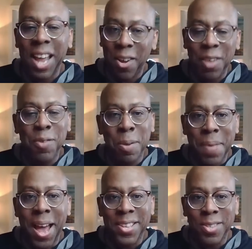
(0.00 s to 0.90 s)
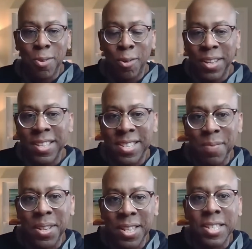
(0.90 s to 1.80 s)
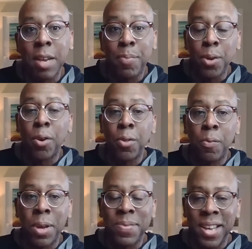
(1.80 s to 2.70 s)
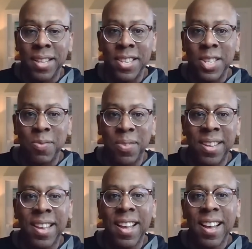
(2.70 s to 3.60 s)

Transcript: I'll give you the backstory and some of the things I put on the website this week.